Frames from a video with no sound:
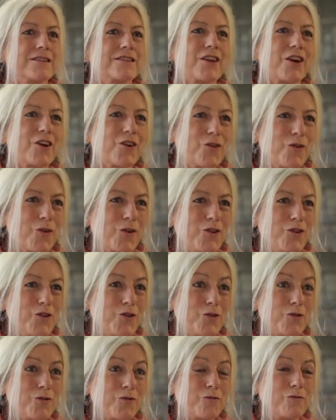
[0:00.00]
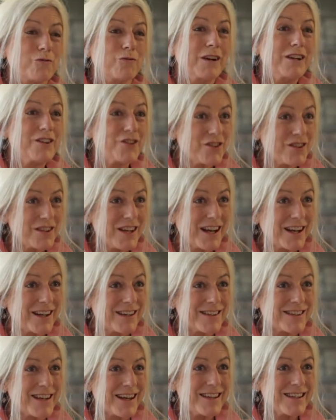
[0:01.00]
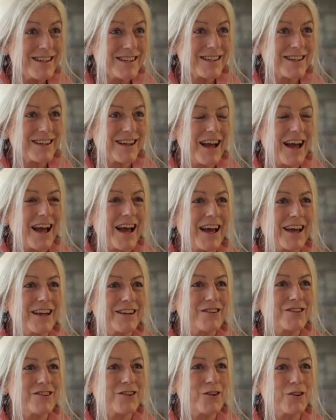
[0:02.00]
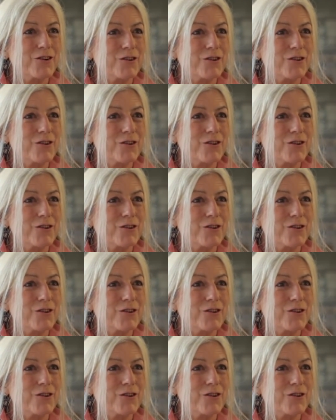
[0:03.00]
So you've reached target date and